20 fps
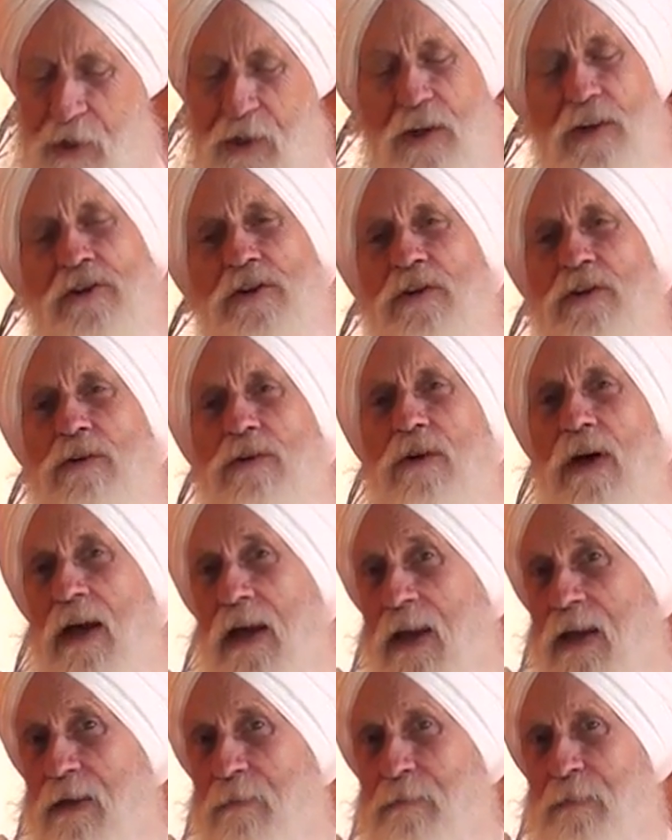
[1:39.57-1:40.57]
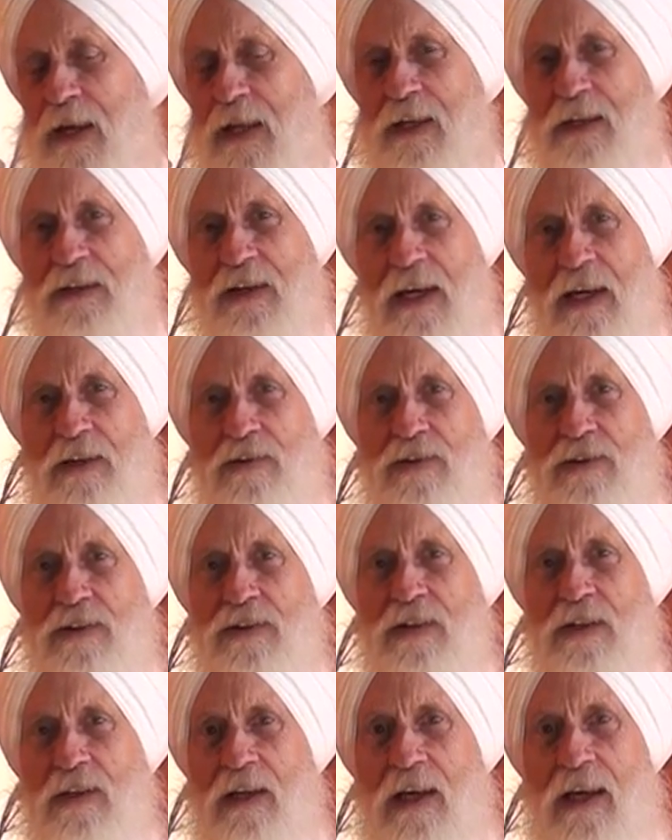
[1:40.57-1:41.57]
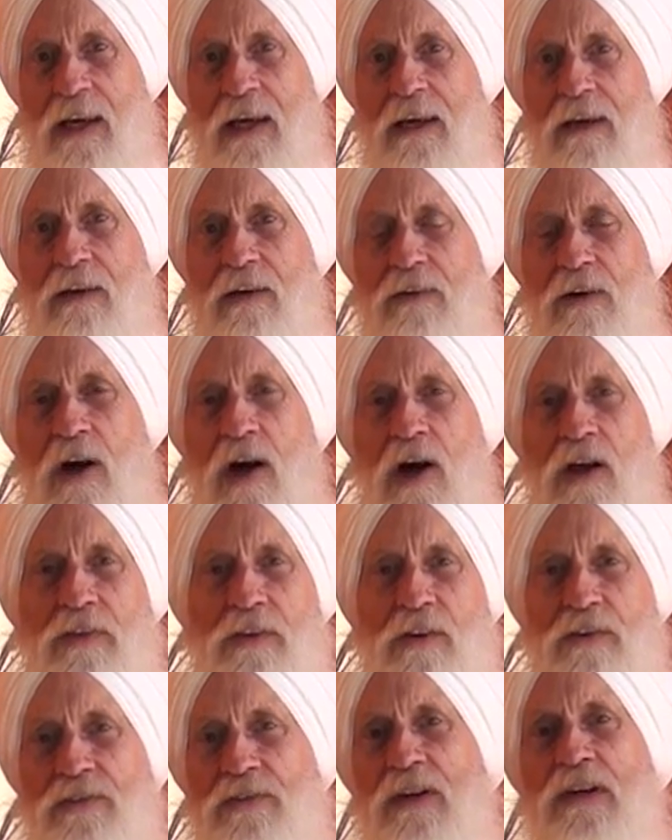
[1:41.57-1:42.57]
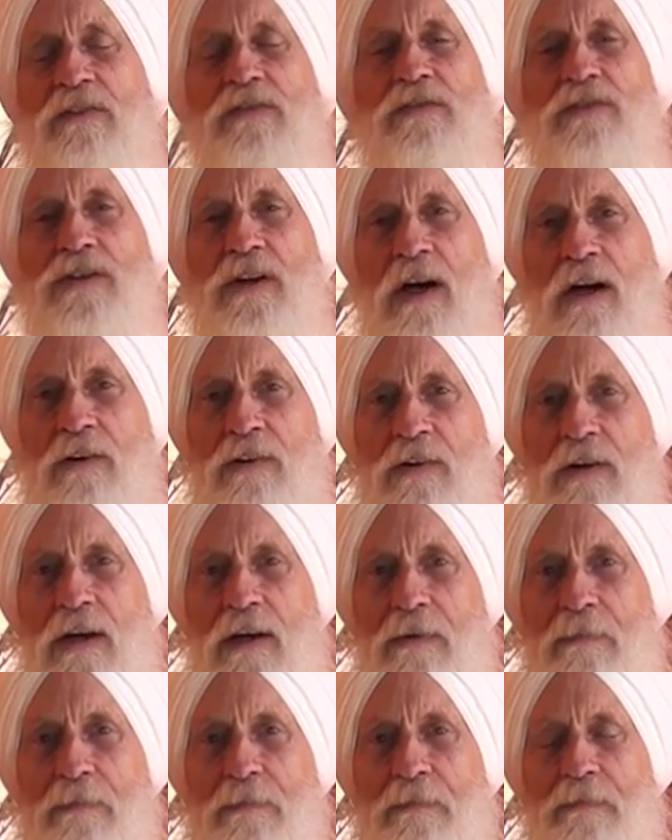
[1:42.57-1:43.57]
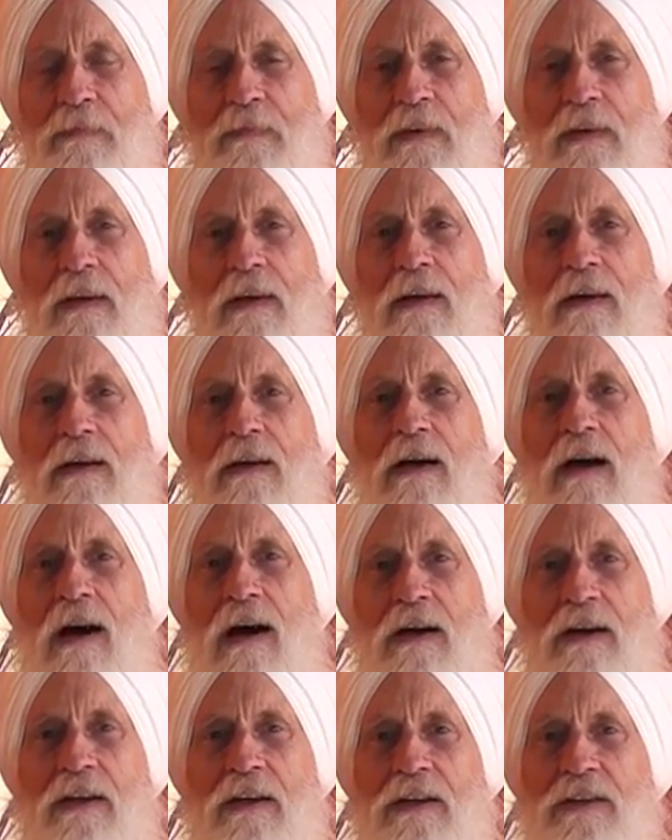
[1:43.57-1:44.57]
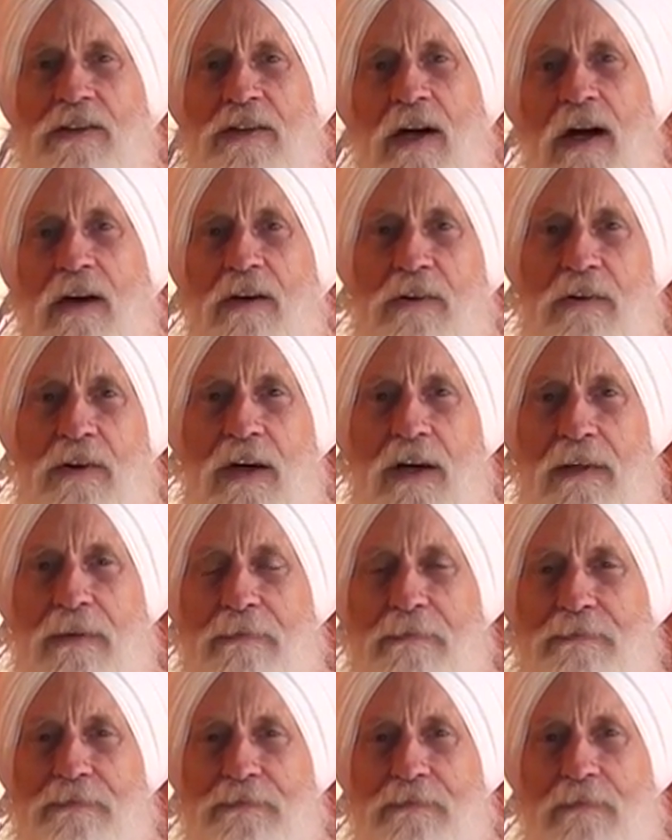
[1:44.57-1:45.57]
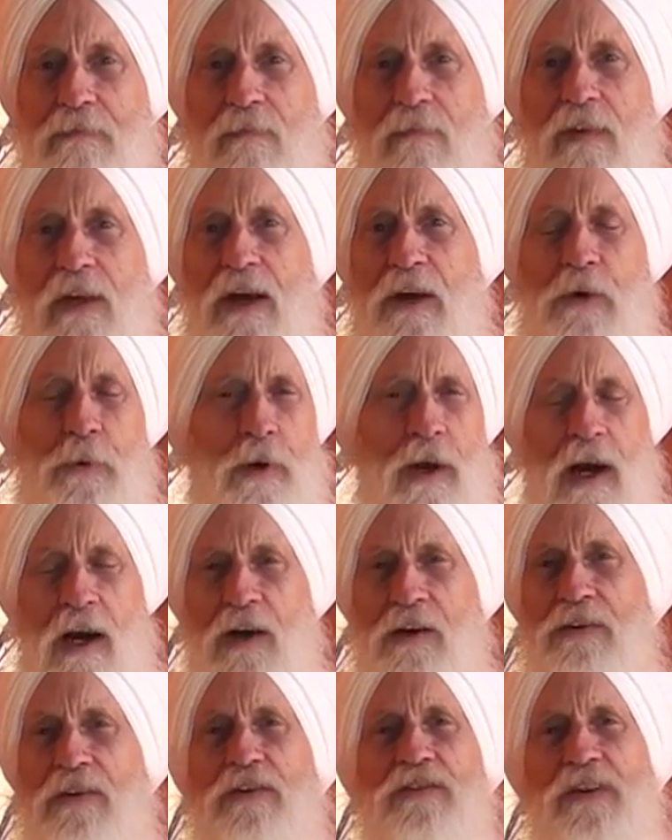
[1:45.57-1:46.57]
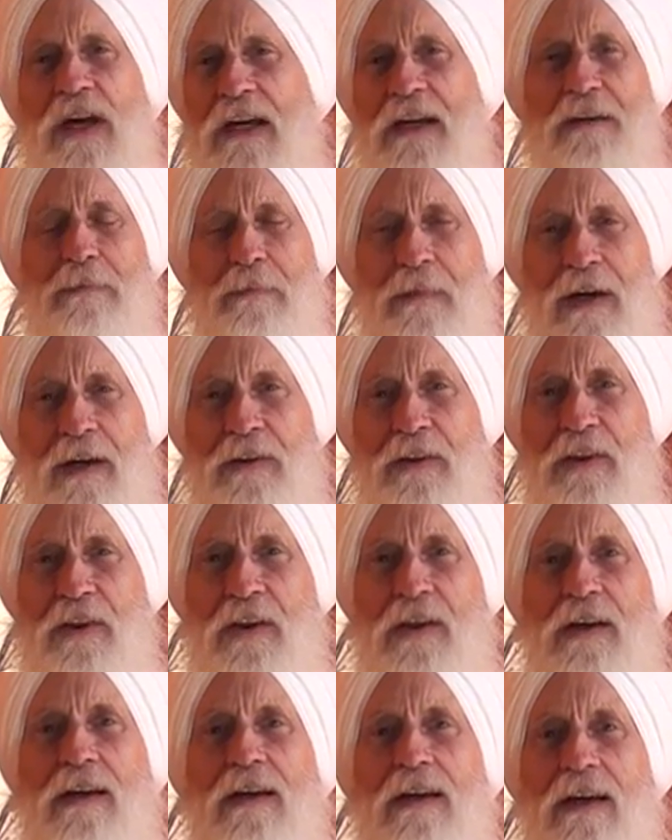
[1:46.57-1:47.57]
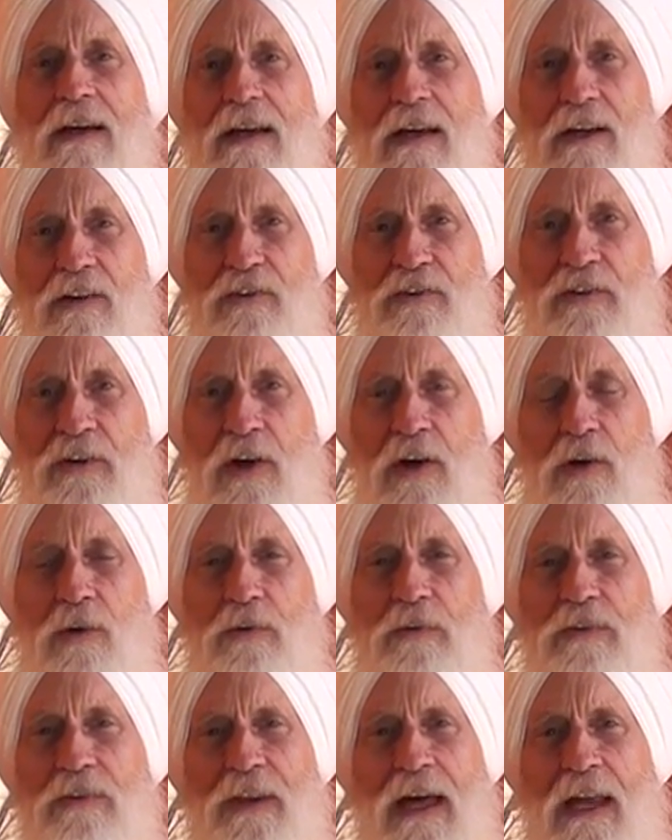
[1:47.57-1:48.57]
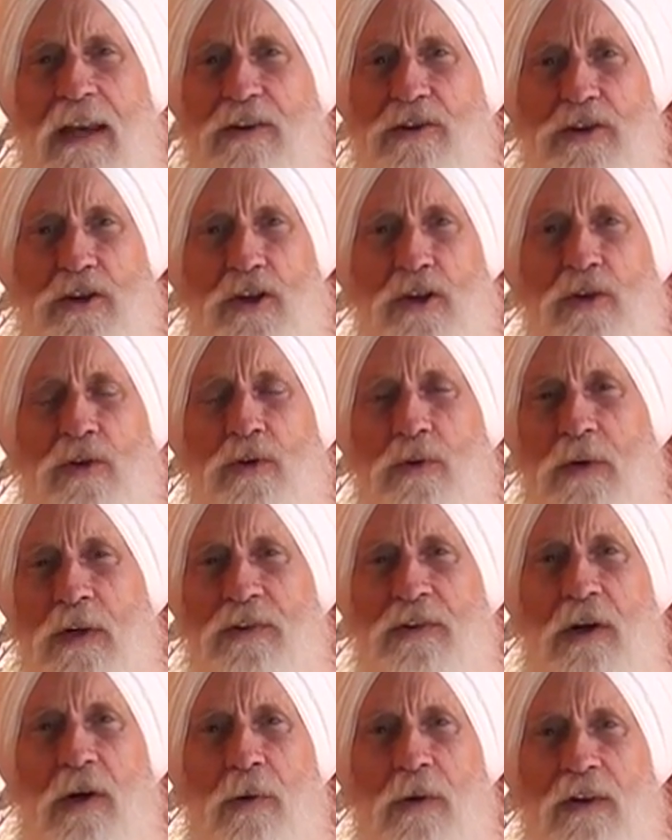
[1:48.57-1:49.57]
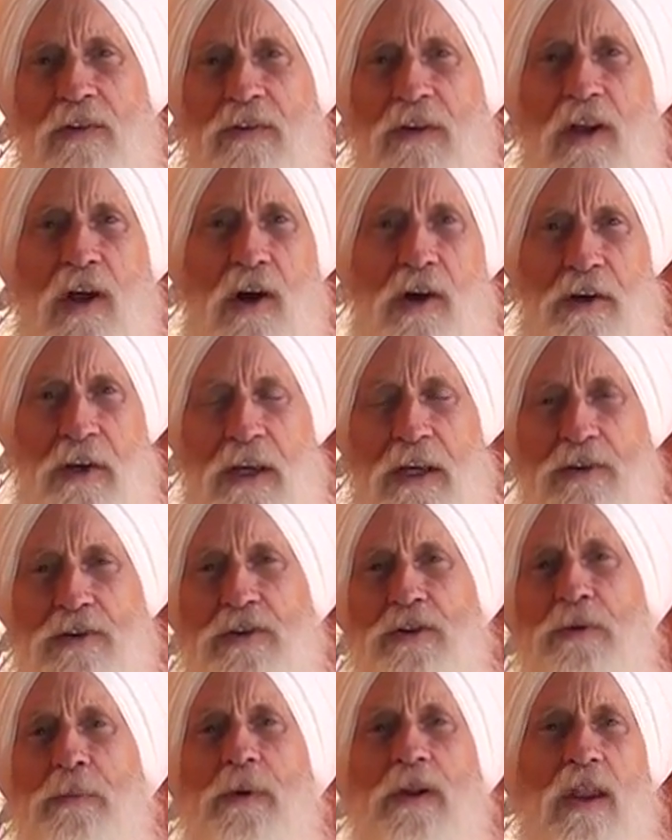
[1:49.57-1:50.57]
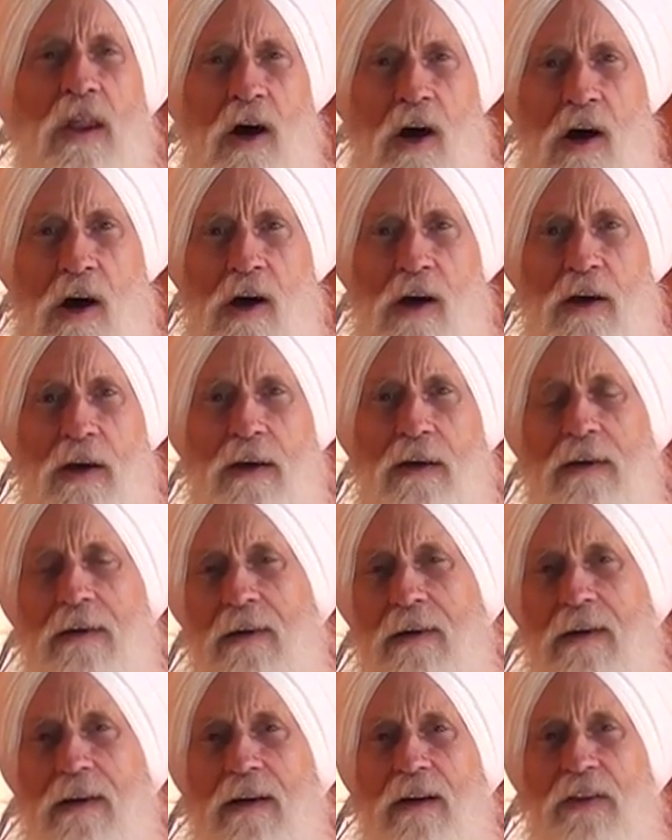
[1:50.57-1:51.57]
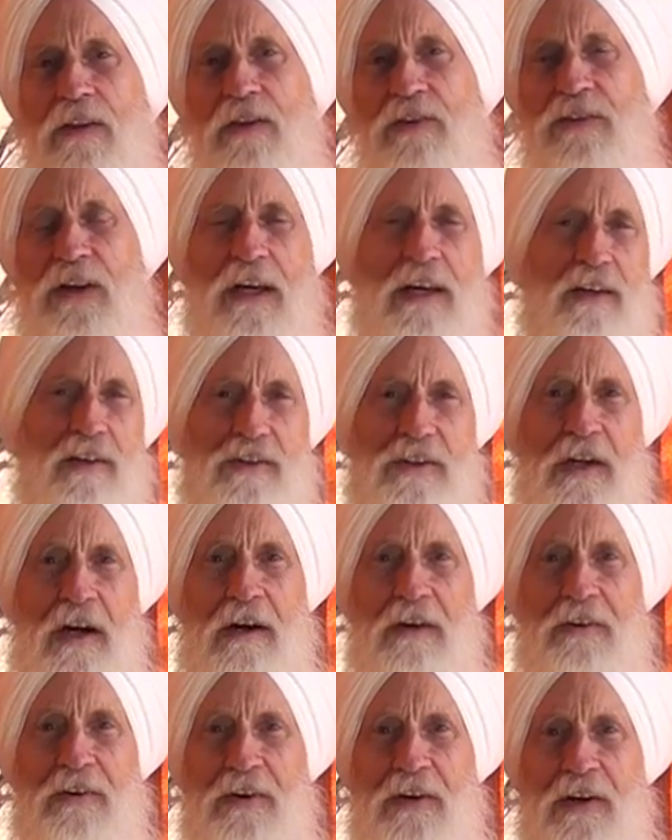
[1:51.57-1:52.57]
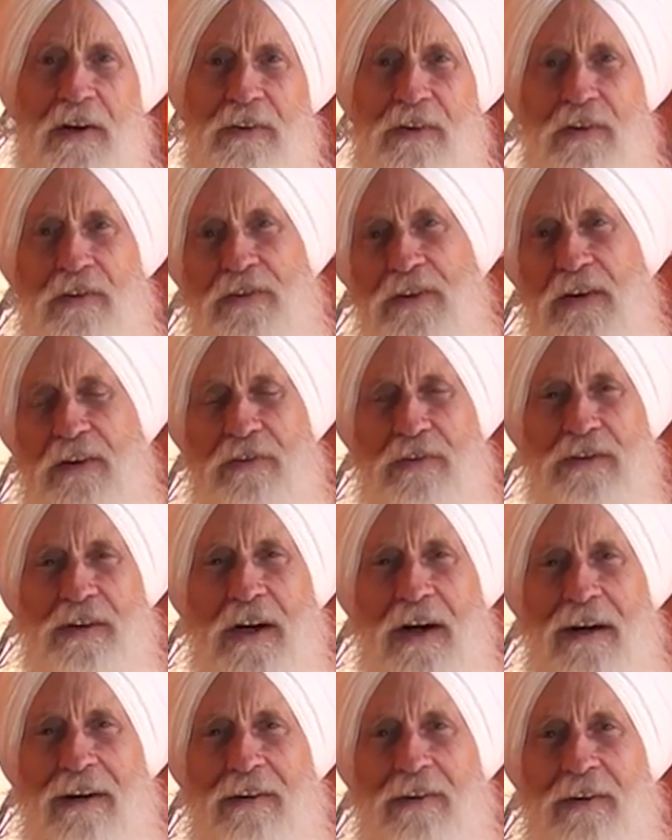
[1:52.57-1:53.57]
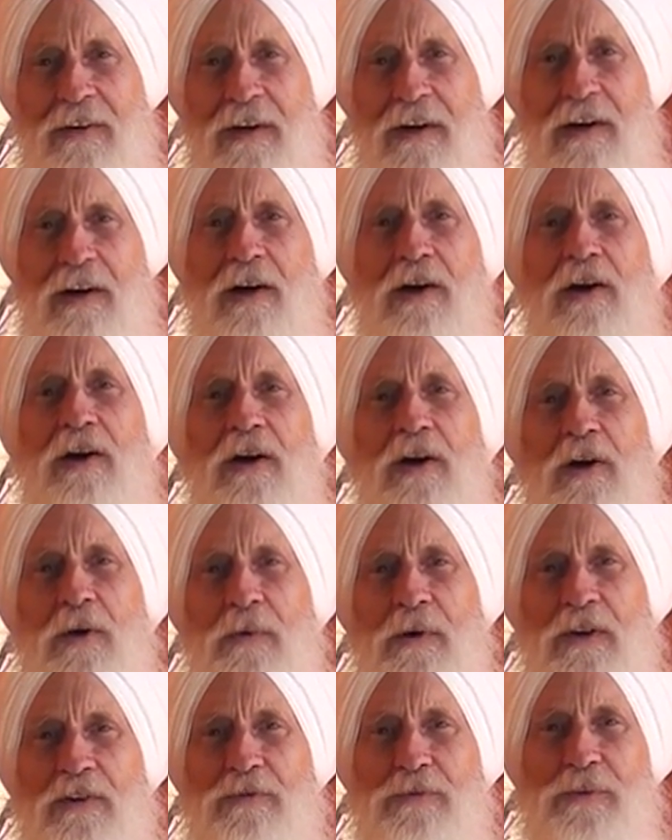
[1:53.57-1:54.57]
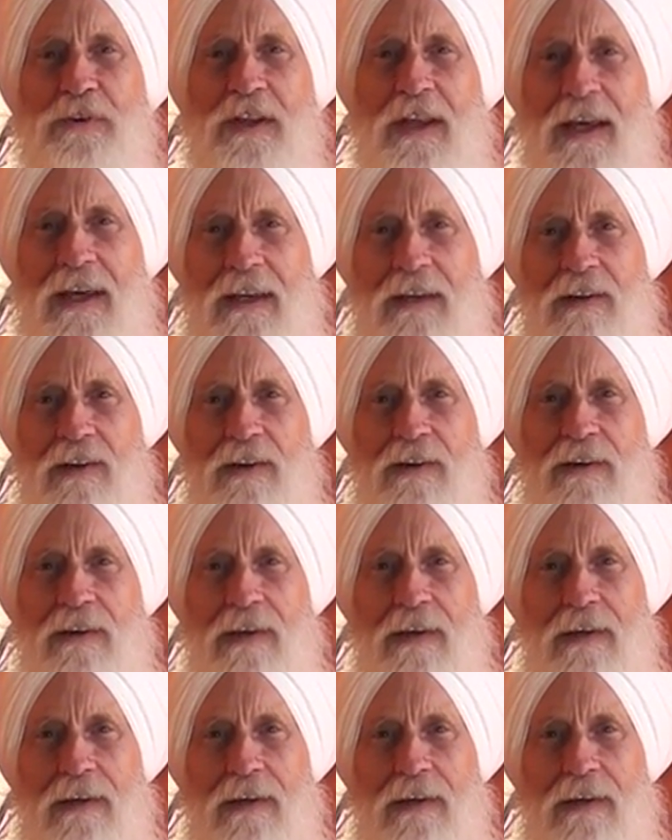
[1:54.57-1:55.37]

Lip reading: going to do a meditation today on the 6th chakra, Agya chakra. Here we are in the 2nd month, and so that 2 is always longing to belong. The 2nd chakra and the 6th chakra are always related.